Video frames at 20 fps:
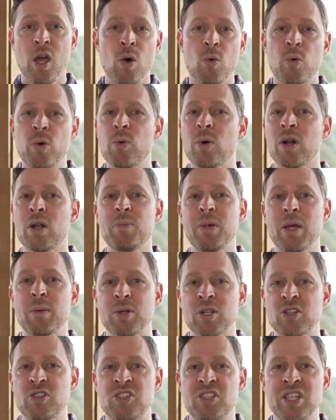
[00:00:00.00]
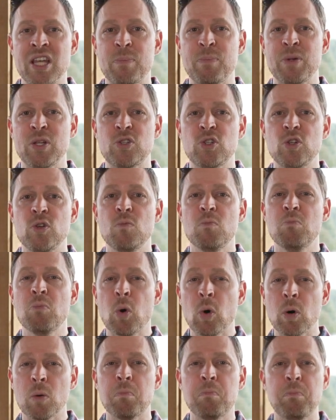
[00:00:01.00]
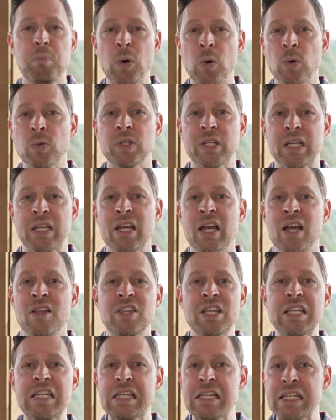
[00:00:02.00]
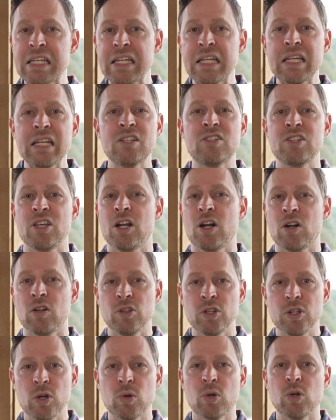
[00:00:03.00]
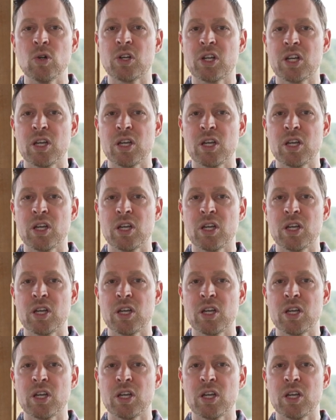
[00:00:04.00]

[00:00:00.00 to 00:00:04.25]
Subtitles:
We want to be able to step into more boldly the needs in our local